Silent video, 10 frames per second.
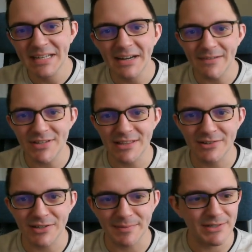I've seen the
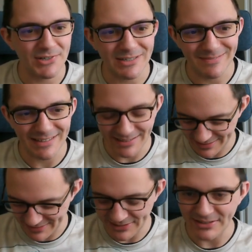documentary and I
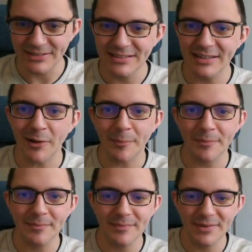can't
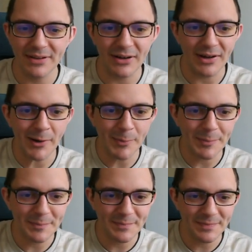help.
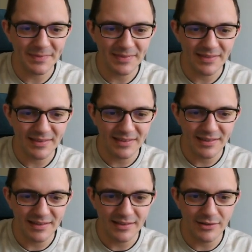
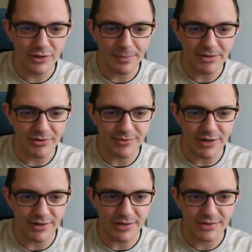The documentary is very
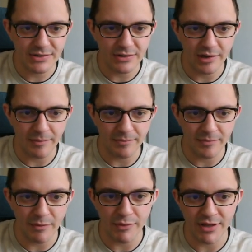nice,
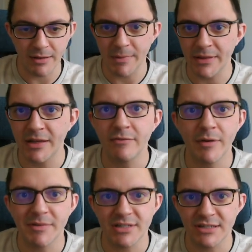if we're thinking about the
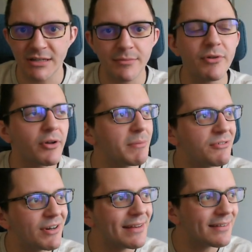Fermat's Theorem
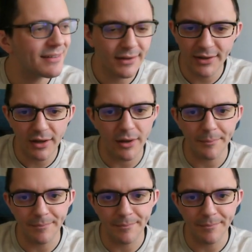documentary. I